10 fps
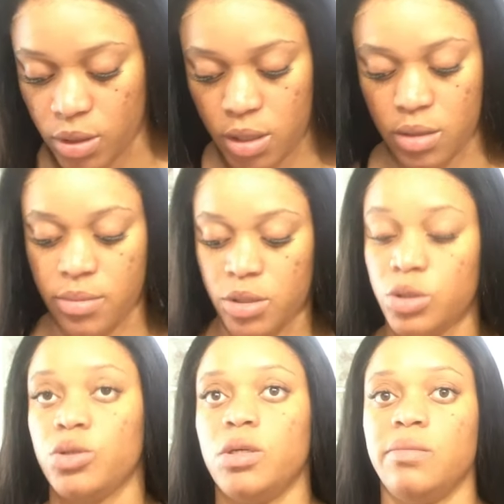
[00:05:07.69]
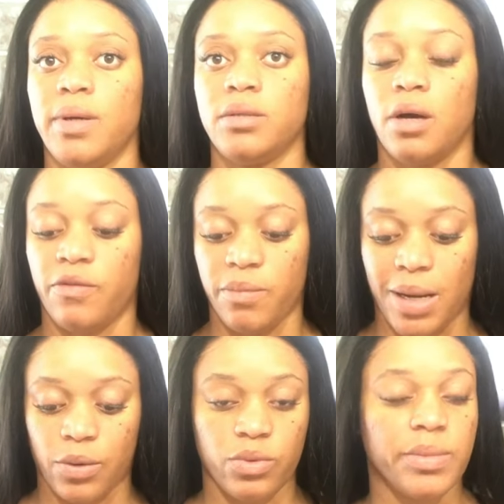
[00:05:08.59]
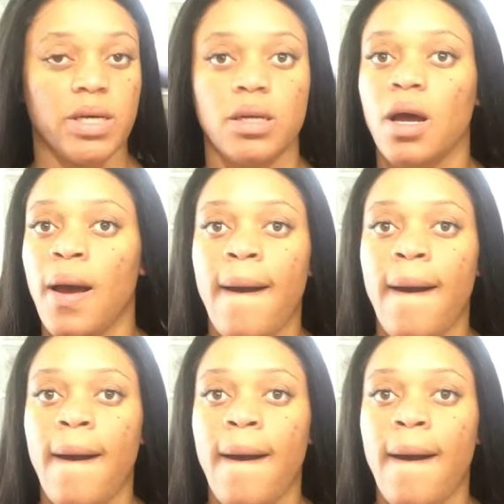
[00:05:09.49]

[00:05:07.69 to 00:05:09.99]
their mistreatment of black women,